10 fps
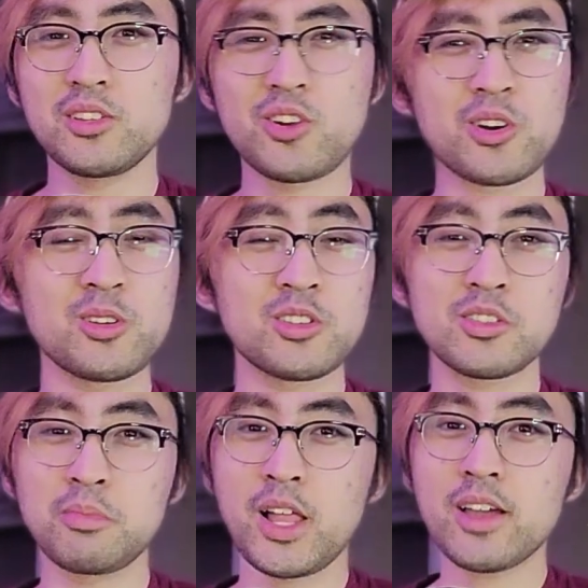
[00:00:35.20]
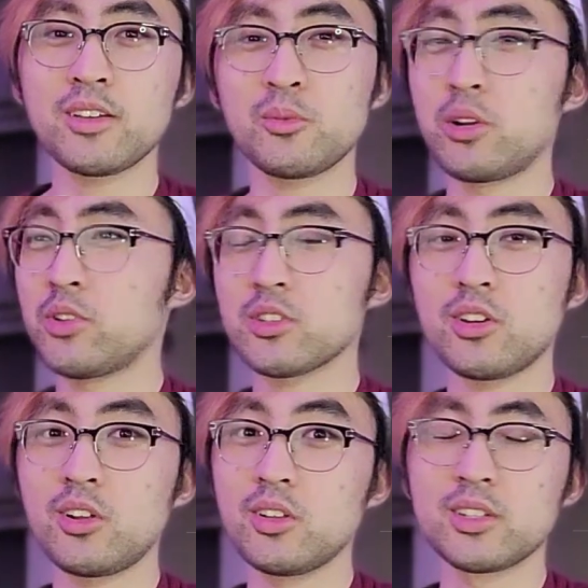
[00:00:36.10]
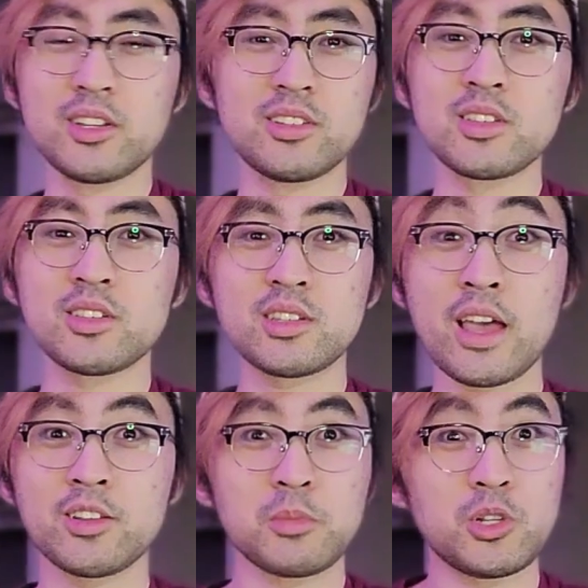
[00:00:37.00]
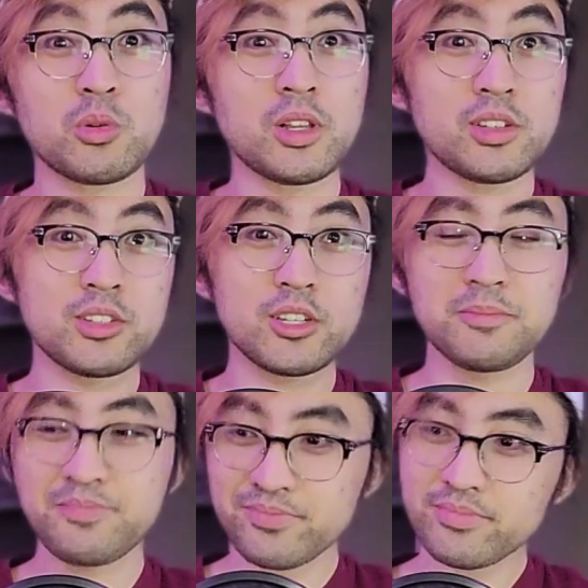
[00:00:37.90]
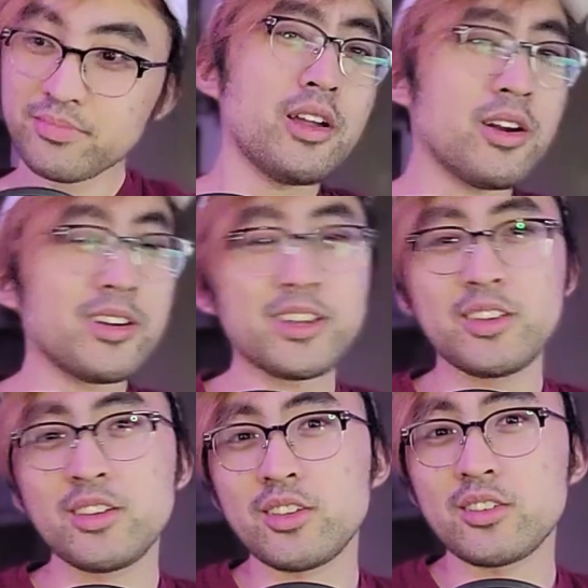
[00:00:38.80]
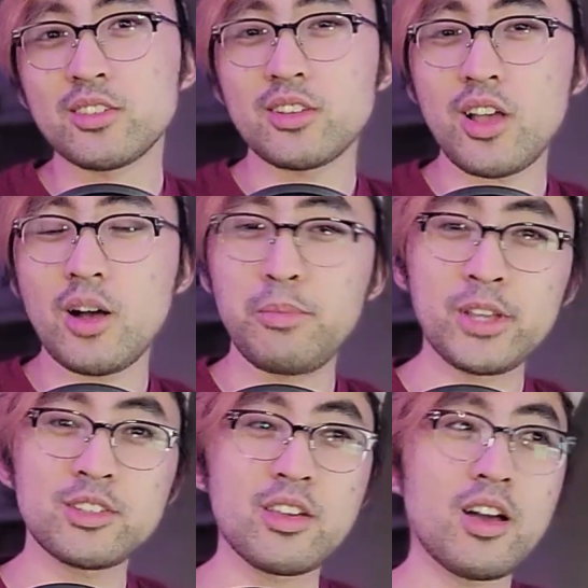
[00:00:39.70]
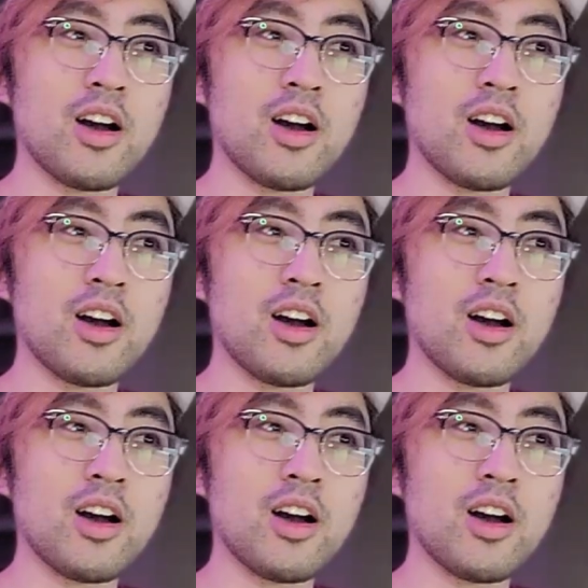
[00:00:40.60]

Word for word: Darkness Black, whatever it's called, because it hasn't been localized yet. There is a bit